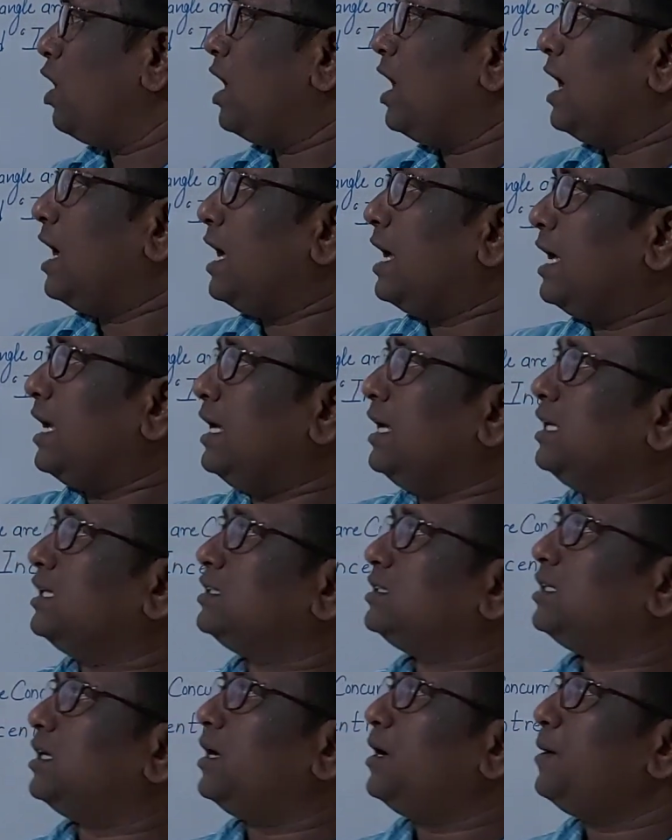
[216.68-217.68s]
is
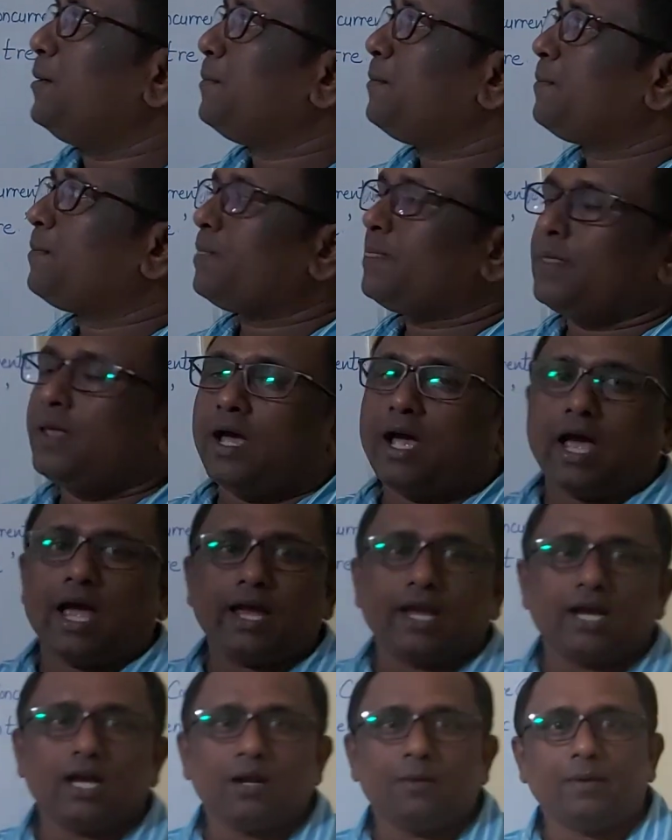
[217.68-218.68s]
the
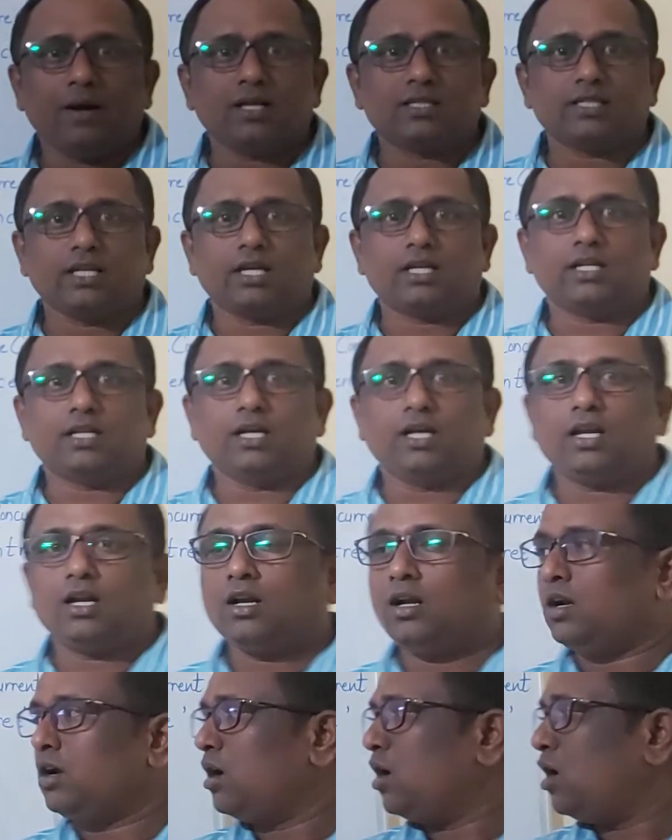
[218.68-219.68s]
angle bisector
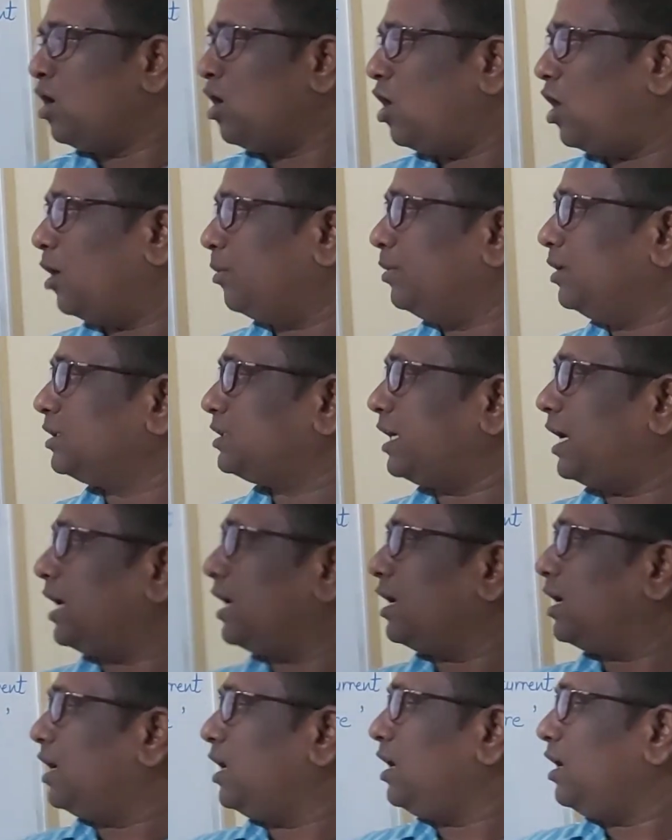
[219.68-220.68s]
of this
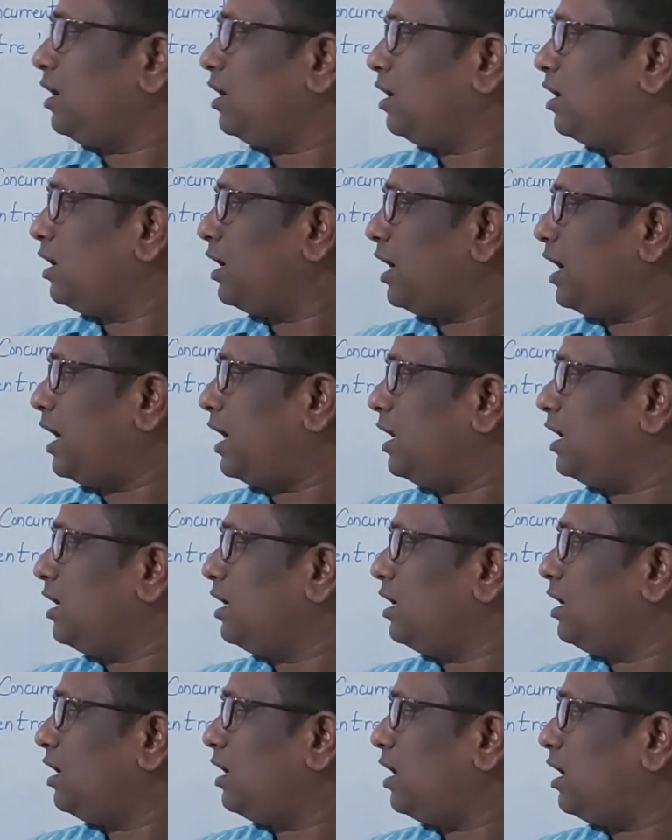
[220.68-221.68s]
angle
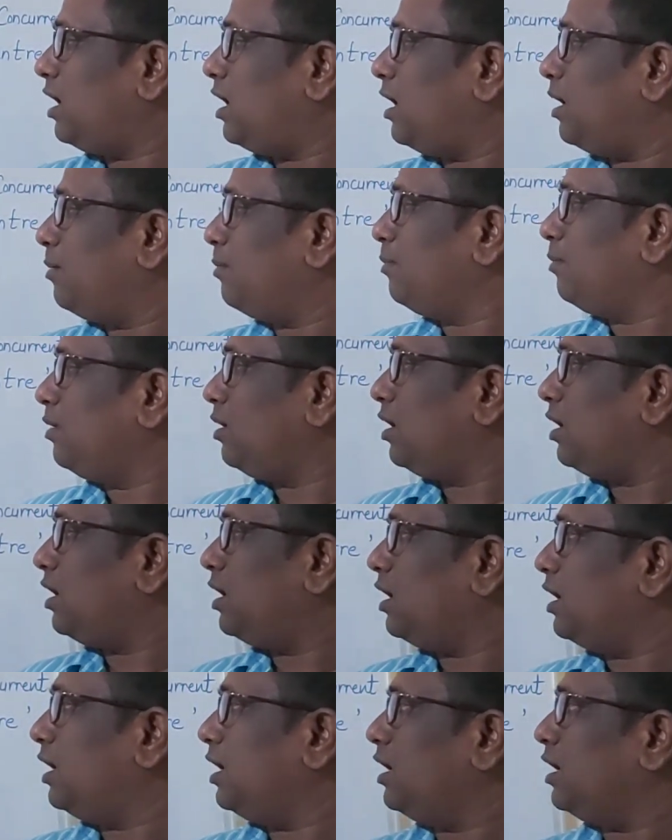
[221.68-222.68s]

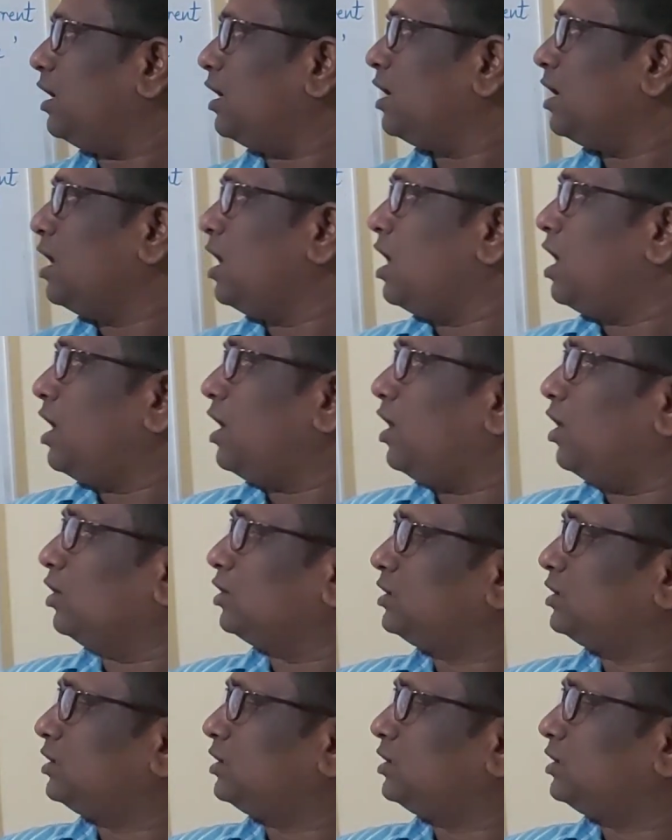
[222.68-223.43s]
NMA. Now see